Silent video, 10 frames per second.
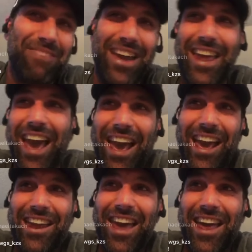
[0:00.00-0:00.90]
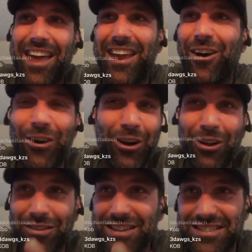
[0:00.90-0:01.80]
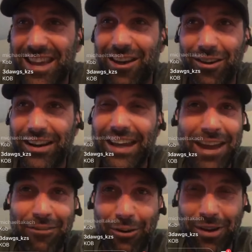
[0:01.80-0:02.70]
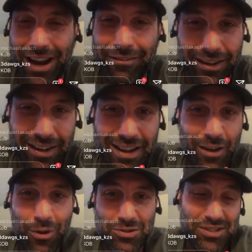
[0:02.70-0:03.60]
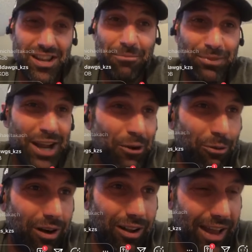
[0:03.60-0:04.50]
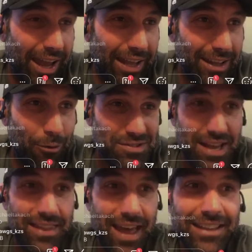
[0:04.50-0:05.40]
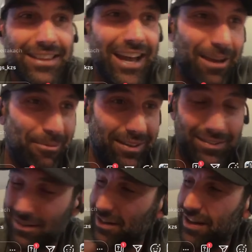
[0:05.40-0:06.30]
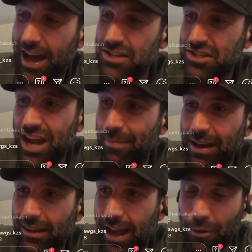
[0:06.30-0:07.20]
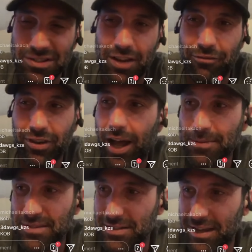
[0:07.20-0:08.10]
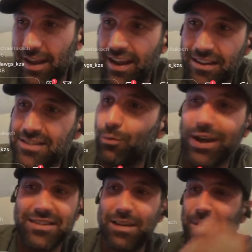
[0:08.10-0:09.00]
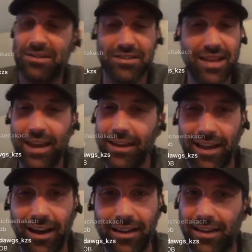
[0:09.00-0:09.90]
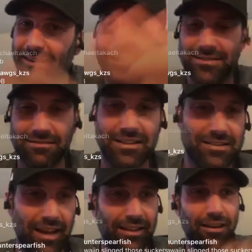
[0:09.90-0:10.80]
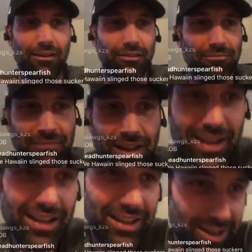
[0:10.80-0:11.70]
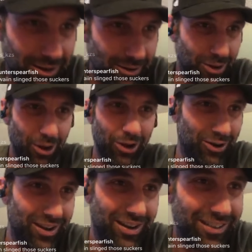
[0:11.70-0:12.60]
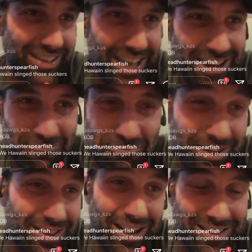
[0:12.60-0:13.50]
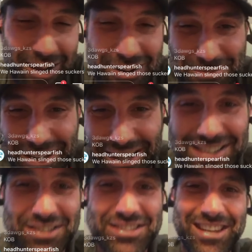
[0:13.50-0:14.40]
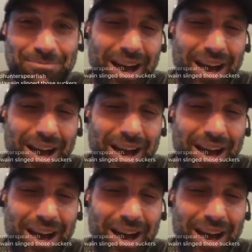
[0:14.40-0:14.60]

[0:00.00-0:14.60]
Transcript: a hole, you say, or a cave or whatever, which was on a break wall, and it was at nighttime, and I shined my light. I was looking for lobsters, and there's a white sea bass just hanging out in like this like little hole or little cave. But that was pretty interesting.